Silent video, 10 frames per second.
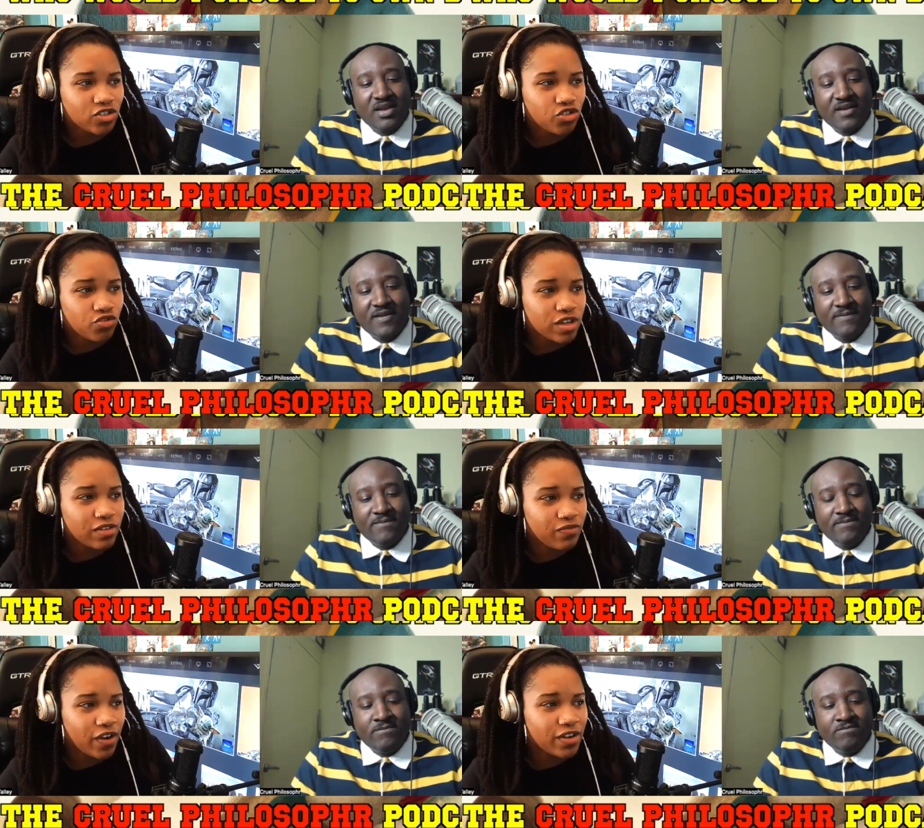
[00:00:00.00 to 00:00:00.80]

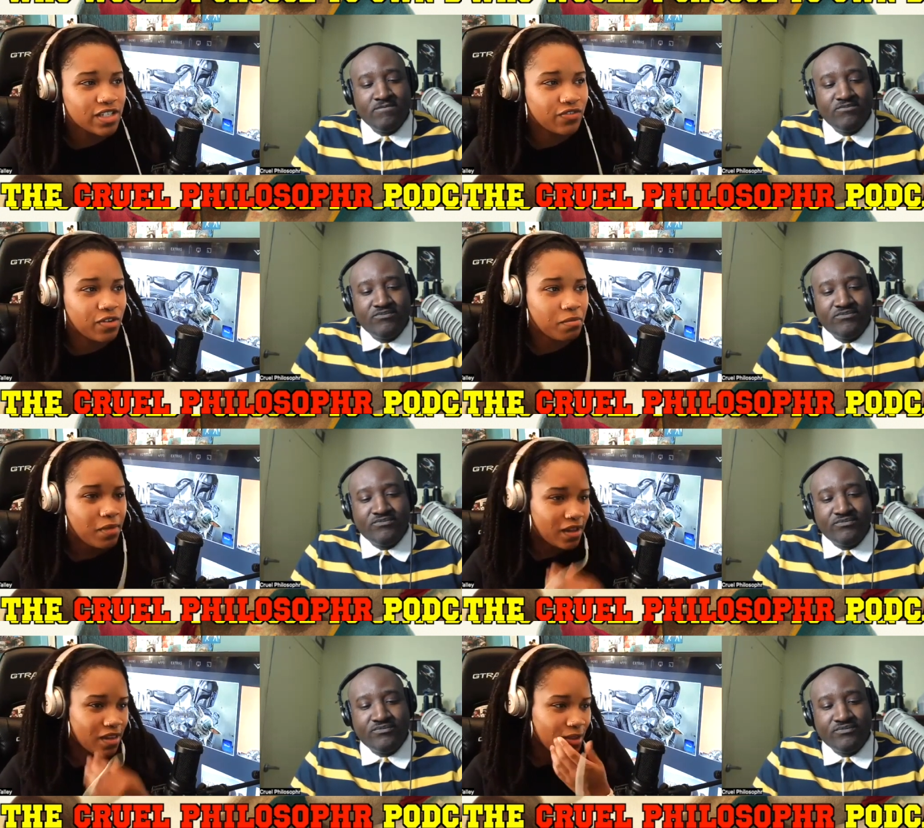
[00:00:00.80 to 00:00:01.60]
Speaker 1: three very different
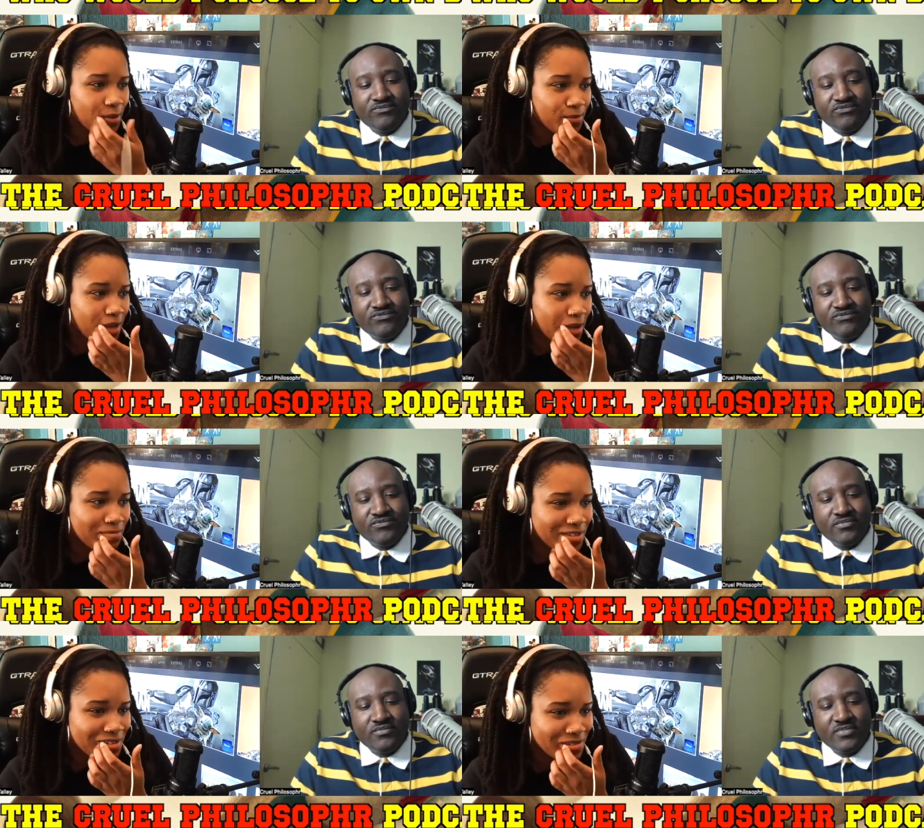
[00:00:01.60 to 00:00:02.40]
men that you
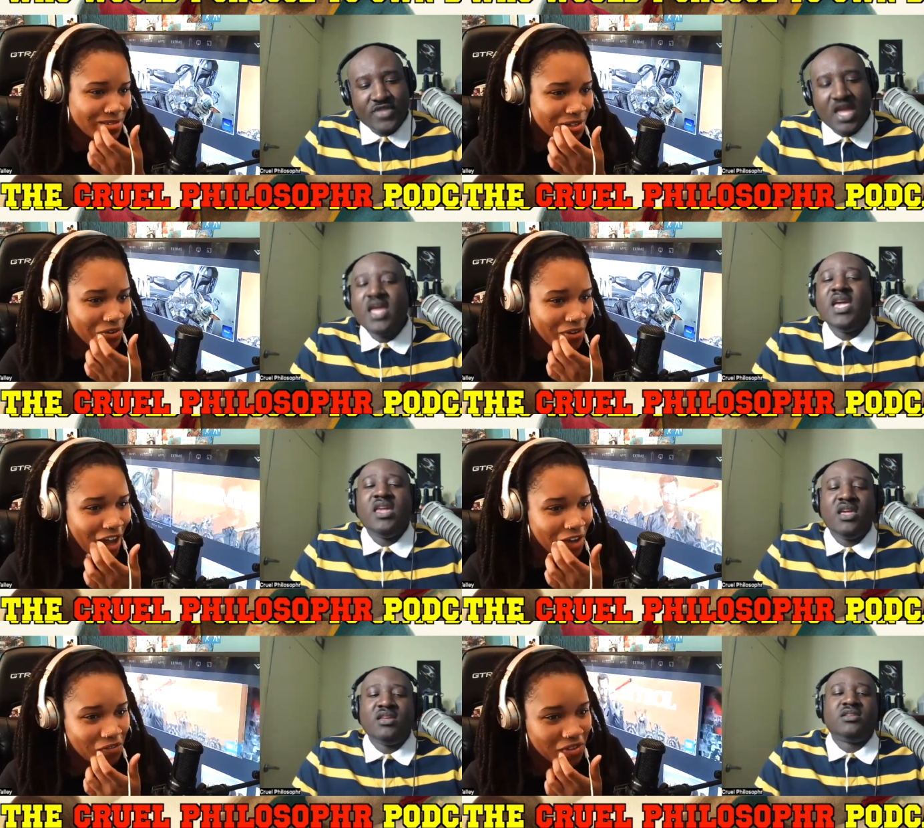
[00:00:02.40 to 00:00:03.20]
named. So
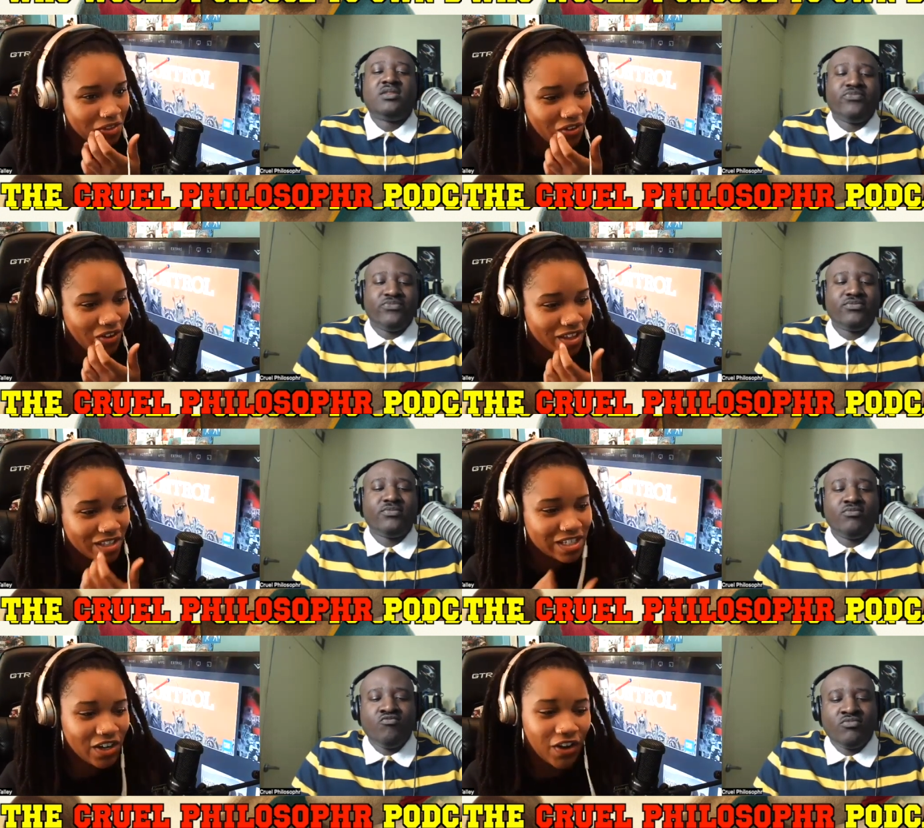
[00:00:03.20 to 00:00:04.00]
Speaker 2: it I don't is. really know how
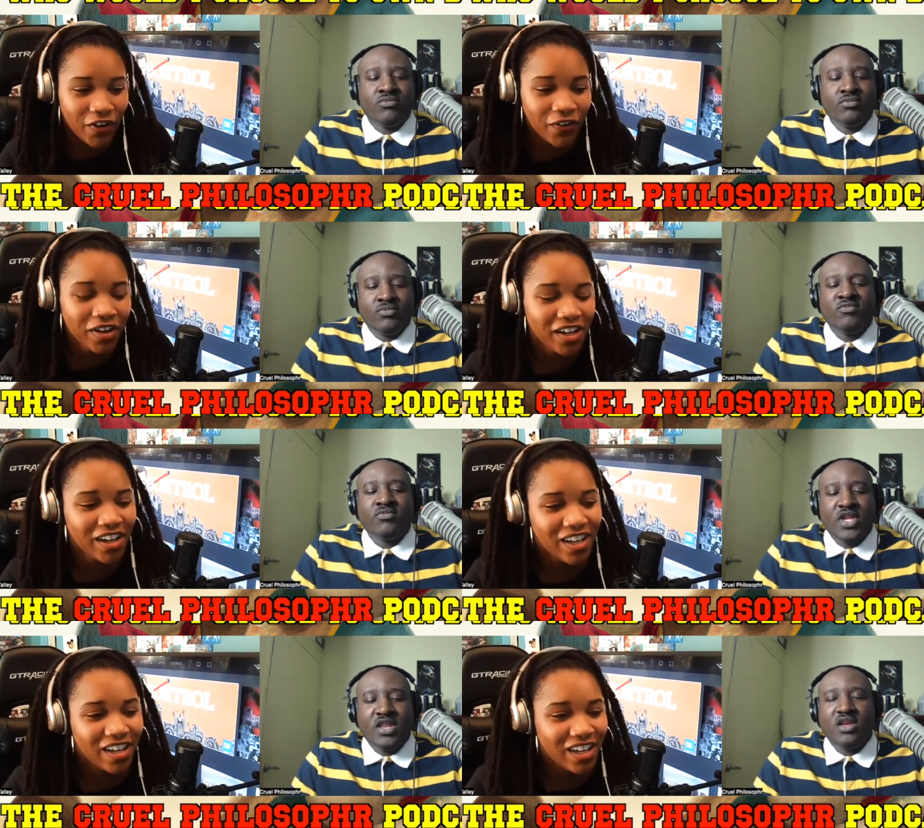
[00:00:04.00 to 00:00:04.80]
that's going to go.
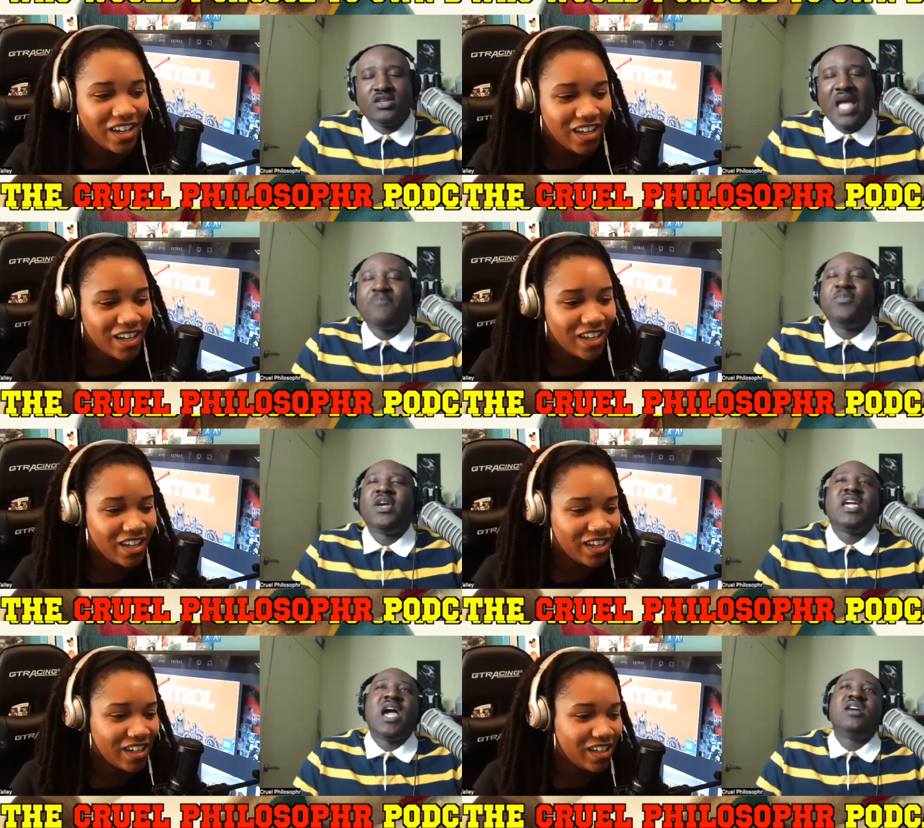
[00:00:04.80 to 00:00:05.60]
It is. I
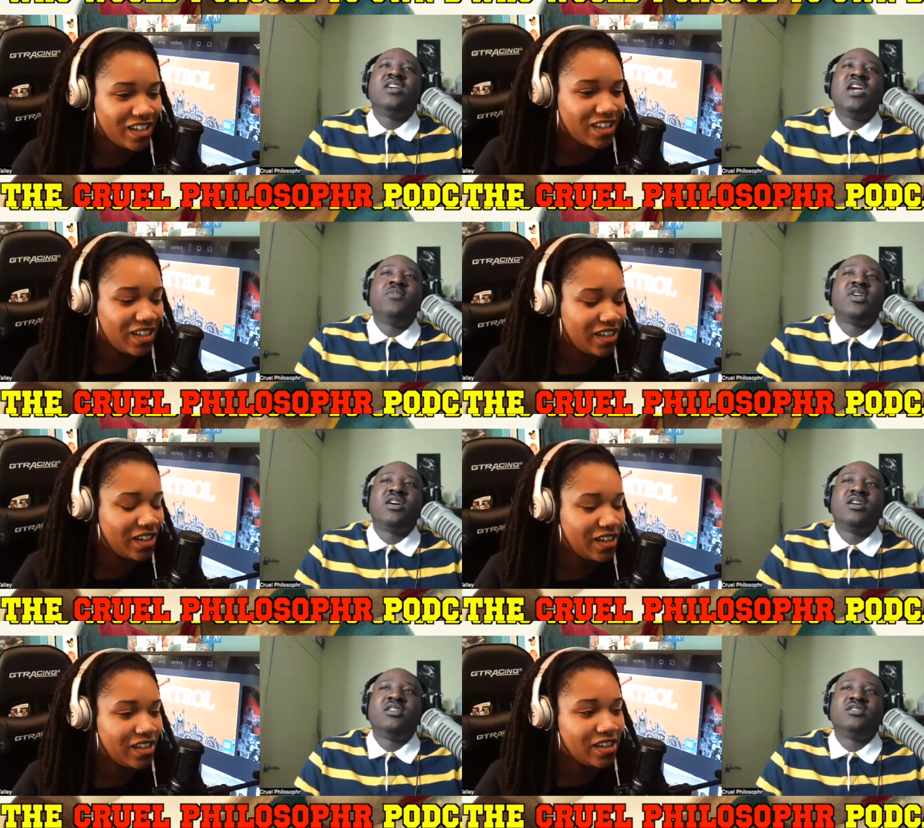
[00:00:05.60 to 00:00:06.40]
picked Kanye
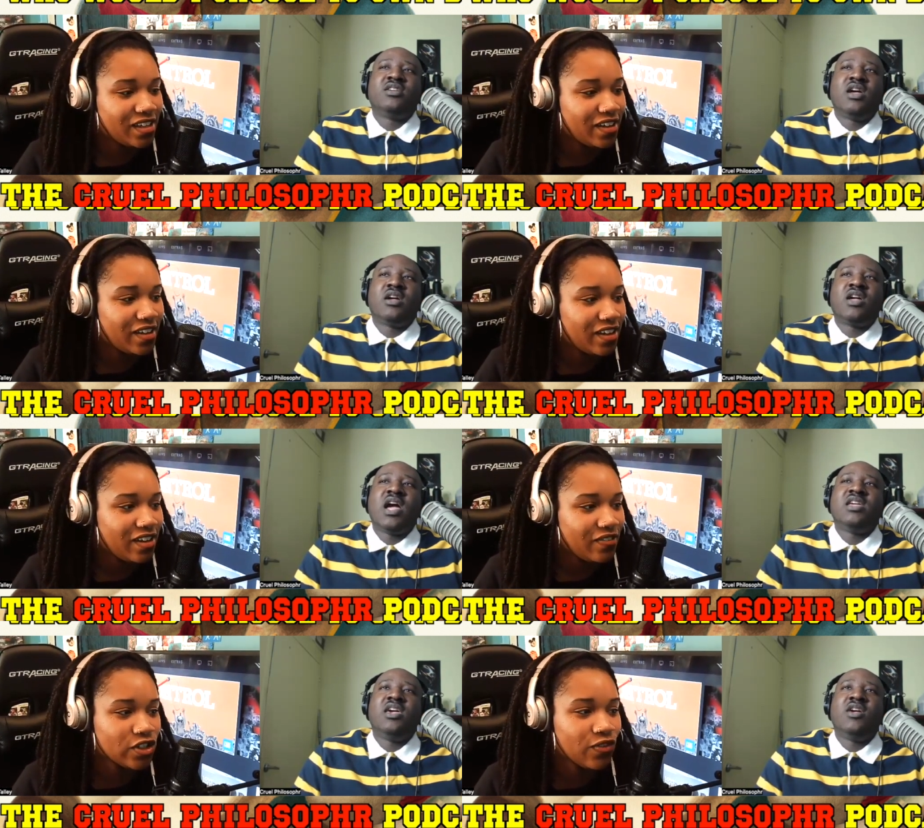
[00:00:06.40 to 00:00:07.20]
because
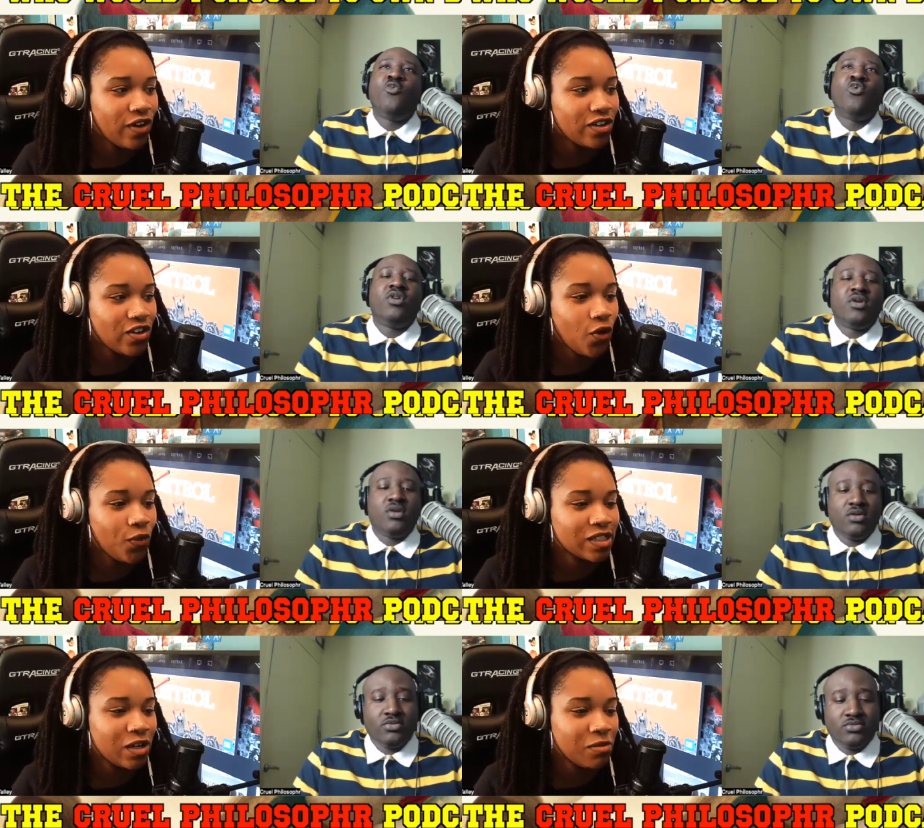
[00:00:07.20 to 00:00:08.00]
Kanye.
Speaker 1: First of all, no
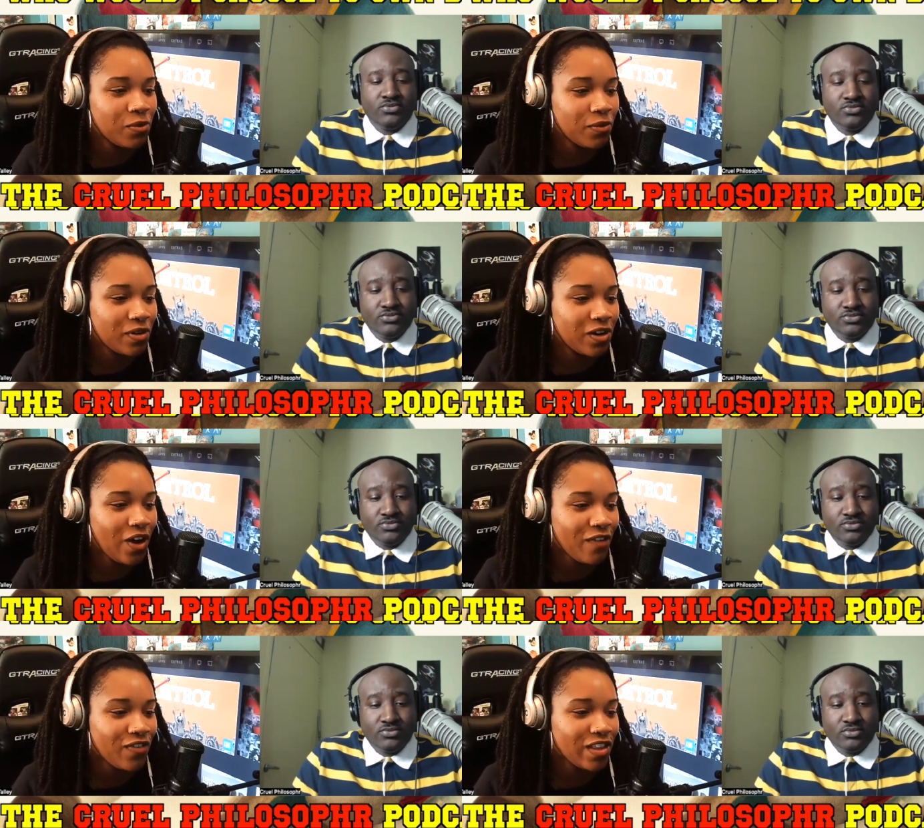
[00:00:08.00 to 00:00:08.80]
one's going to be, no, I feel